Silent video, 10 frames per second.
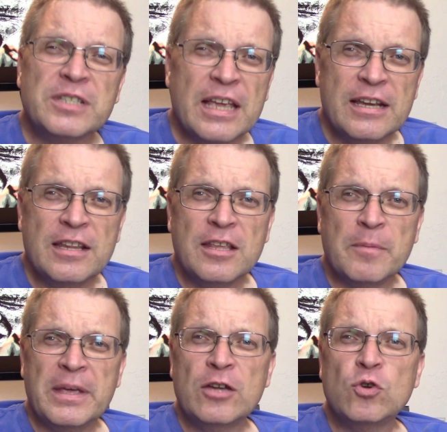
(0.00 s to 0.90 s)
into the
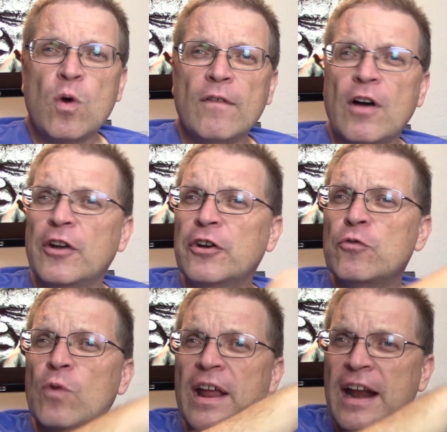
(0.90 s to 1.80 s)
Amiga 1200
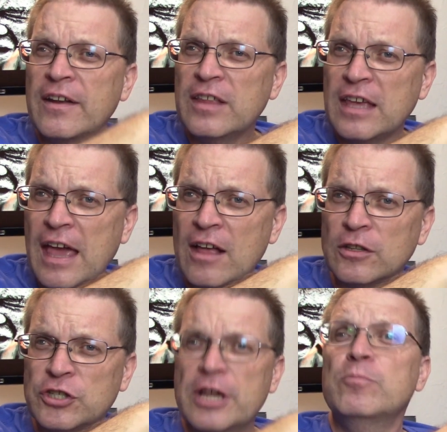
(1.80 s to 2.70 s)
right onto the Gale
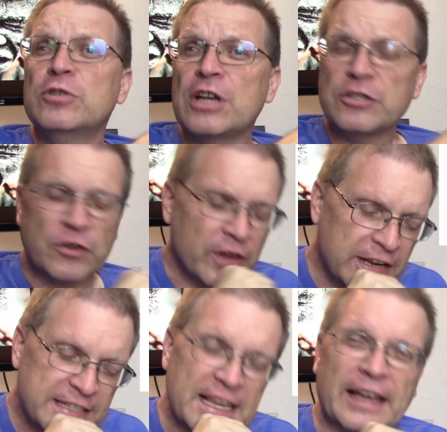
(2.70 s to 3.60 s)
chip, which I'll show you in
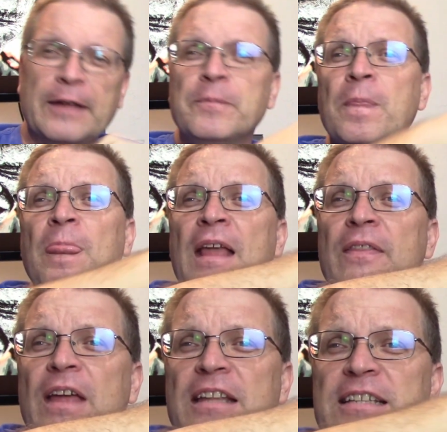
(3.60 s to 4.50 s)
a second.
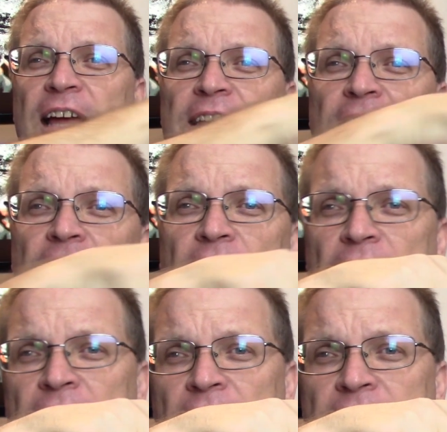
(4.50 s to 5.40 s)
Then it's got a little
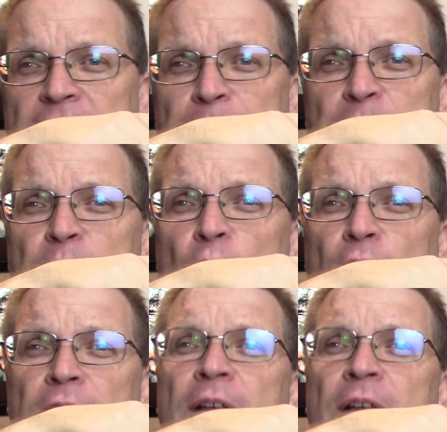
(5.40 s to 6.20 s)
adapter board